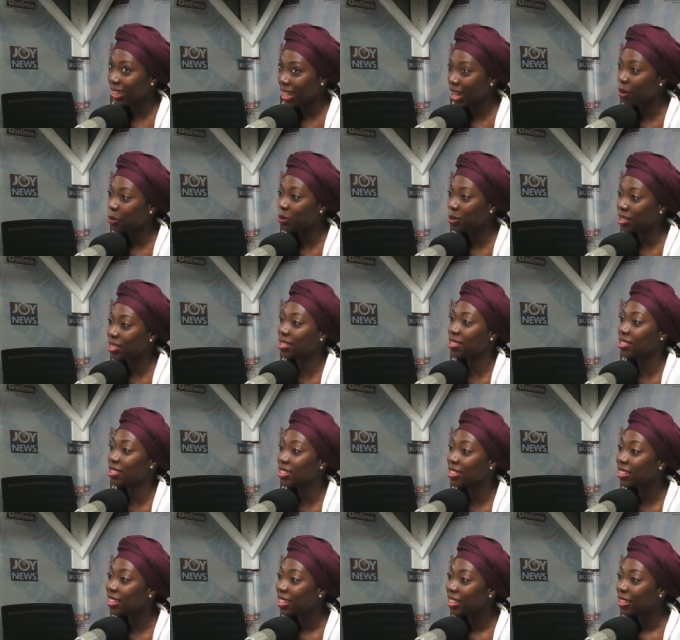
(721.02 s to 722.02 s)

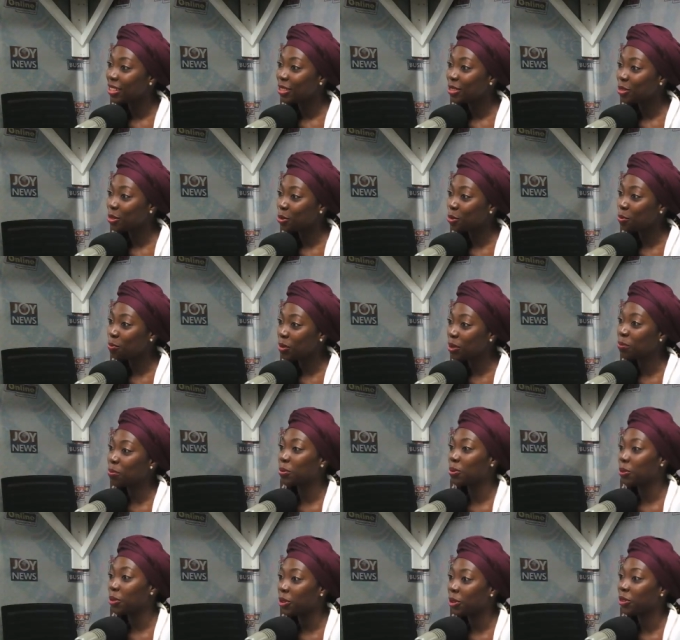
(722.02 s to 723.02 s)
counselor to
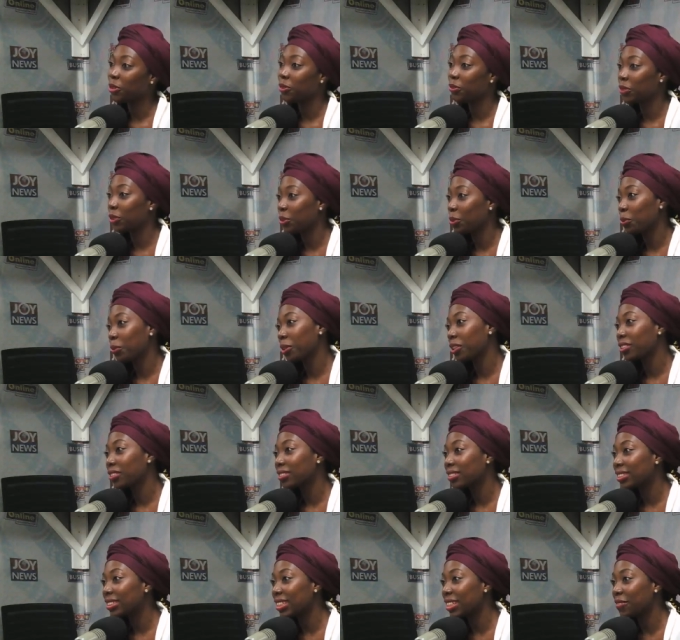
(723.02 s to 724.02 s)
people all over the
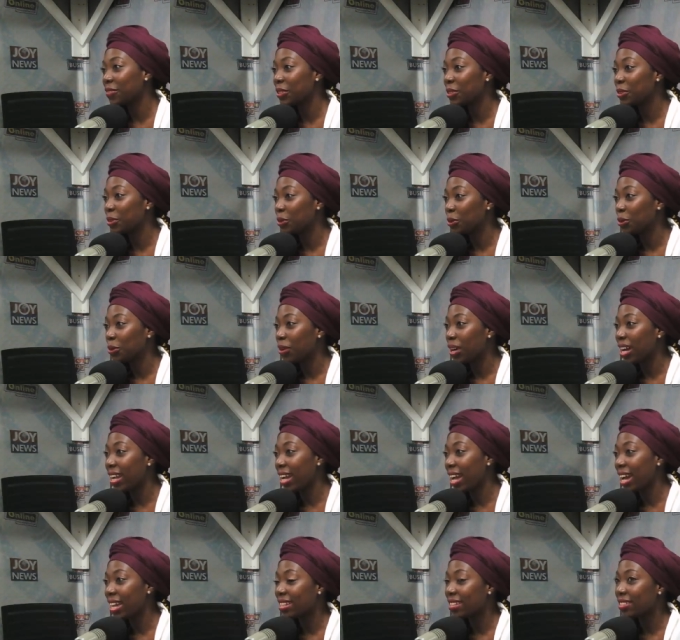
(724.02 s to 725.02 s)
world, even though I
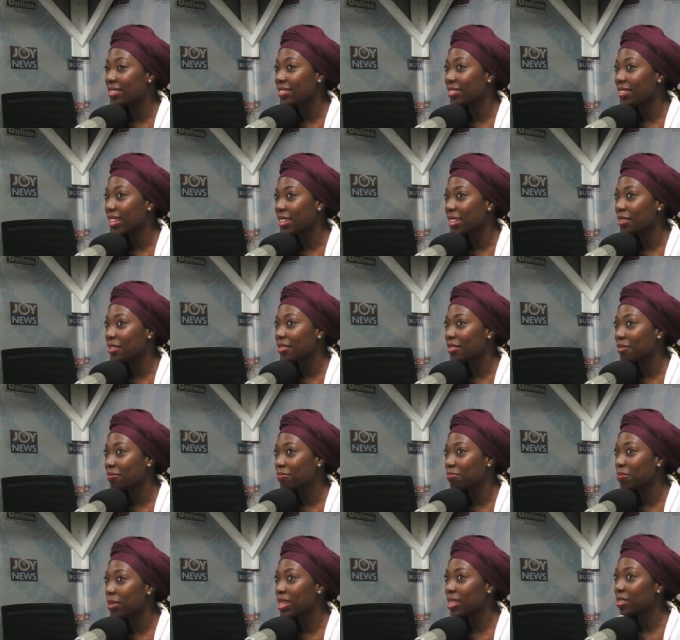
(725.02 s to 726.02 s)
hadn't like
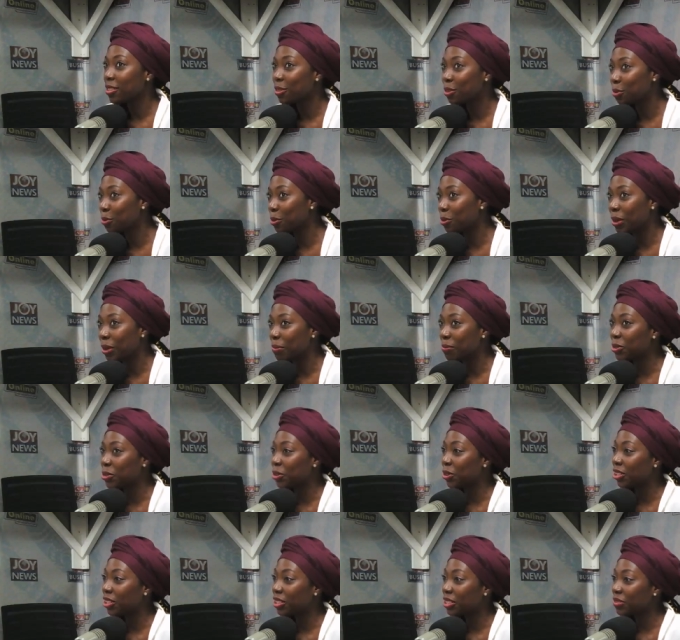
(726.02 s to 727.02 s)
been through i'm
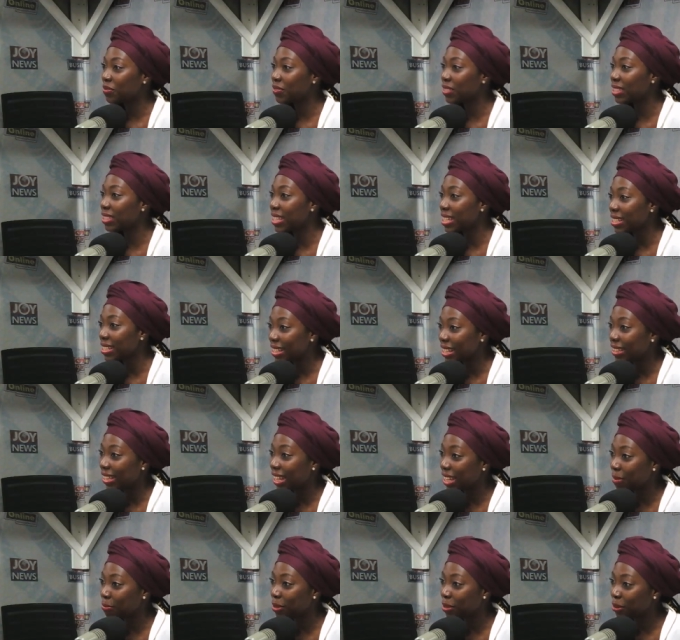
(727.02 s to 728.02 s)
sure a lot of the things that they
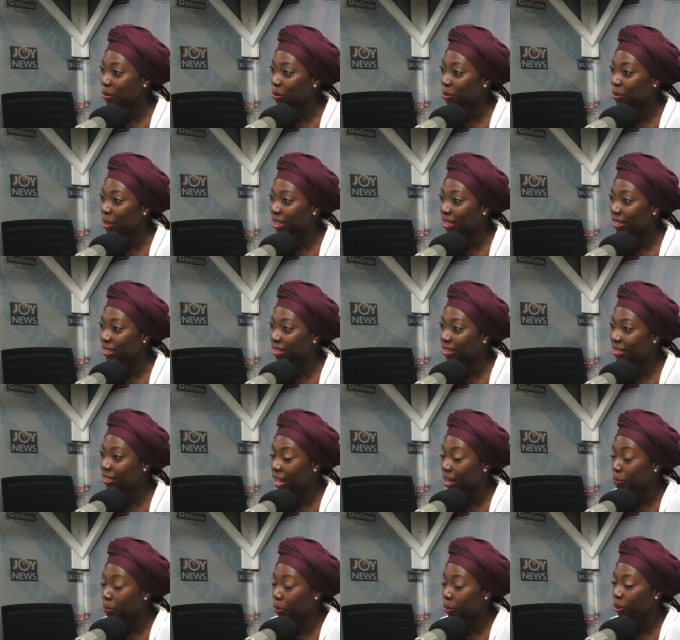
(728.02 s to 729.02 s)
had been through at
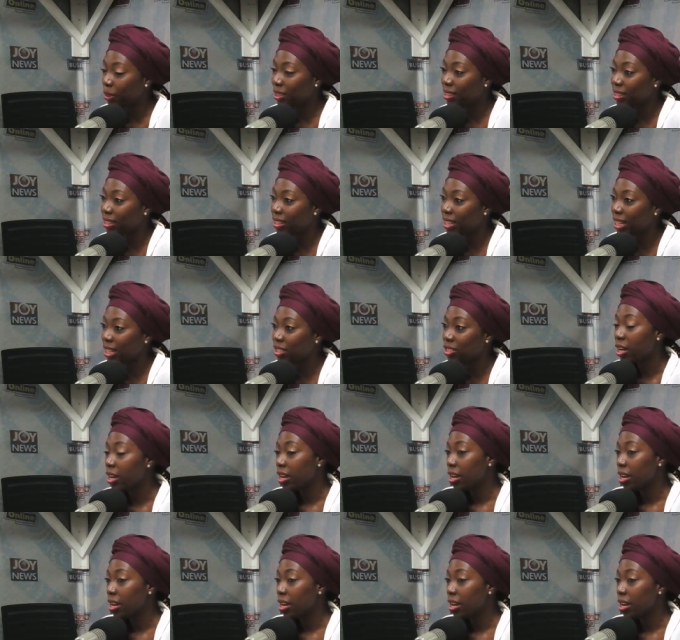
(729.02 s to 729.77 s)
that point in their age